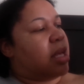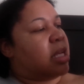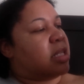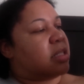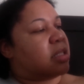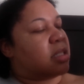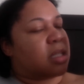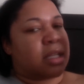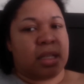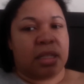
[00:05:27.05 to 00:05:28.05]
it's
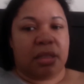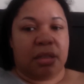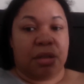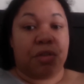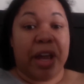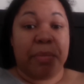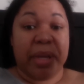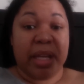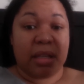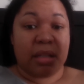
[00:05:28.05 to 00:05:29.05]

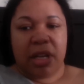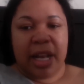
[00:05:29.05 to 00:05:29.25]
cramping,